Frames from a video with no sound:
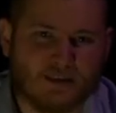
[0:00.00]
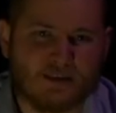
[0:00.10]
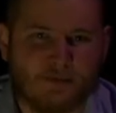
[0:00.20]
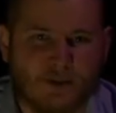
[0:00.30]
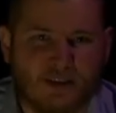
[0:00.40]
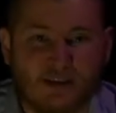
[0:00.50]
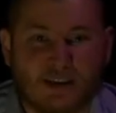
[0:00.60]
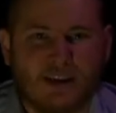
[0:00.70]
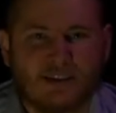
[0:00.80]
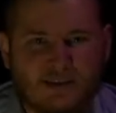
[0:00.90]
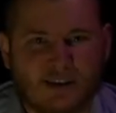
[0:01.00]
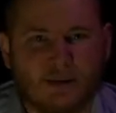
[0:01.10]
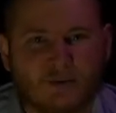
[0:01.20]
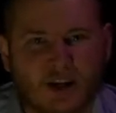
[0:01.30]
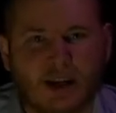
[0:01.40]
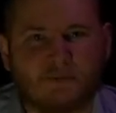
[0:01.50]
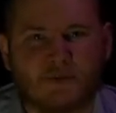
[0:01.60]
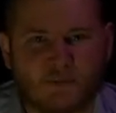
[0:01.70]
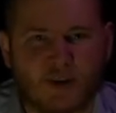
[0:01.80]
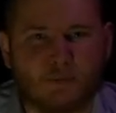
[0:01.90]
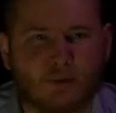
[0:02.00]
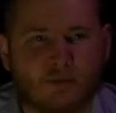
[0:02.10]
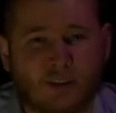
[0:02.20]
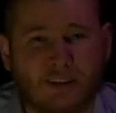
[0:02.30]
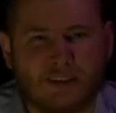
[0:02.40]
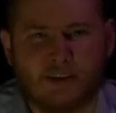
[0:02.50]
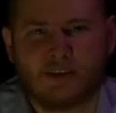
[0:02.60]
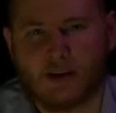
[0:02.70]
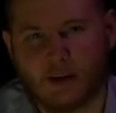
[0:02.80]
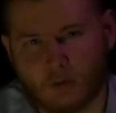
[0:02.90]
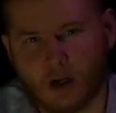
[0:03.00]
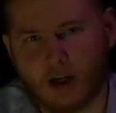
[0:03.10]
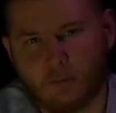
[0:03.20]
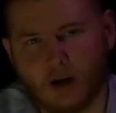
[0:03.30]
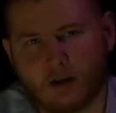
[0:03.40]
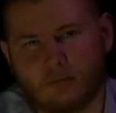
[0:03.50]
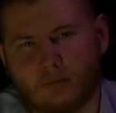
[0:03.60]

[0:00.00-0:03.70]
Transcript: this because sometimes people need to hit rock bottom.